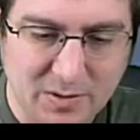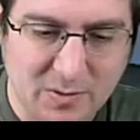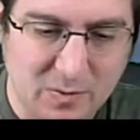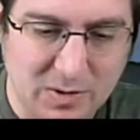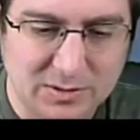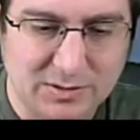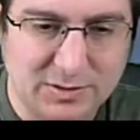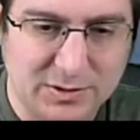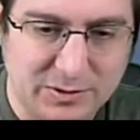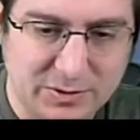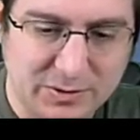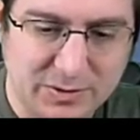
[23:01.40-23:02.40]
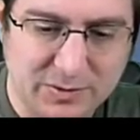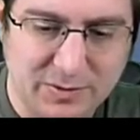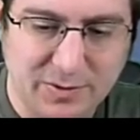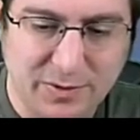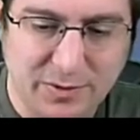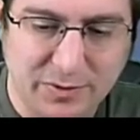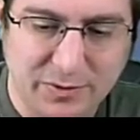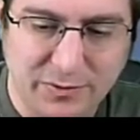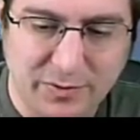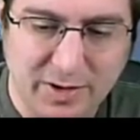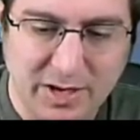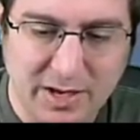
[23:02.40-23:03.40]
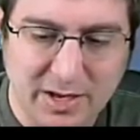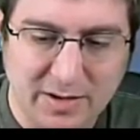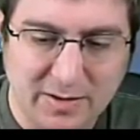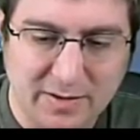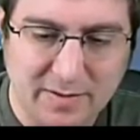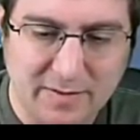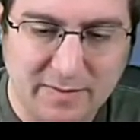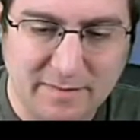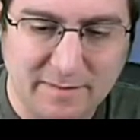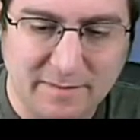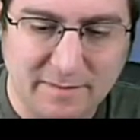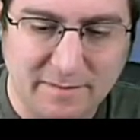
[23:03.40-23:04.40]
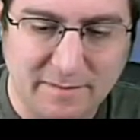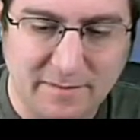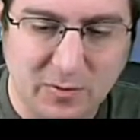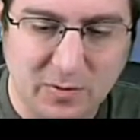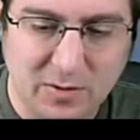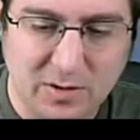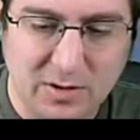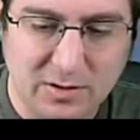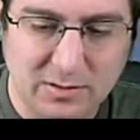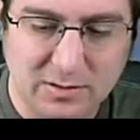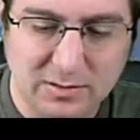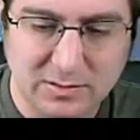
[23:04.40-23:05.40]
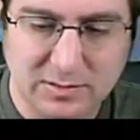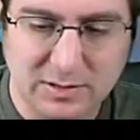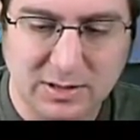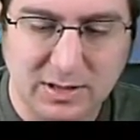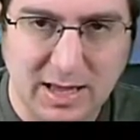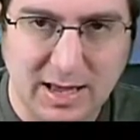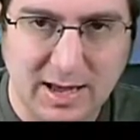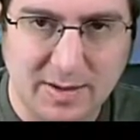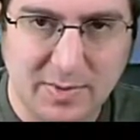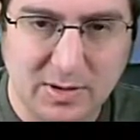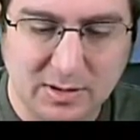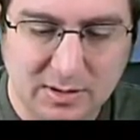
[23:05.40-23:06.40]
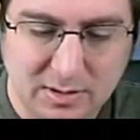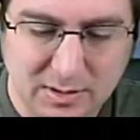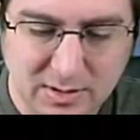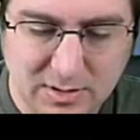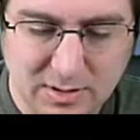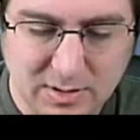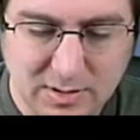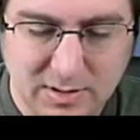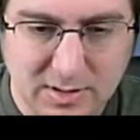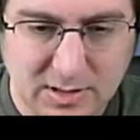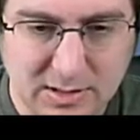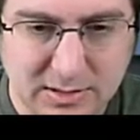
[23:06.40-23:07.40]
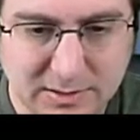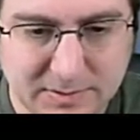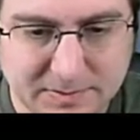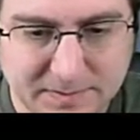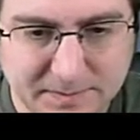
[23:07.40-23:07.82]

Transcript: 1, 2, 3, 4 to the lab. I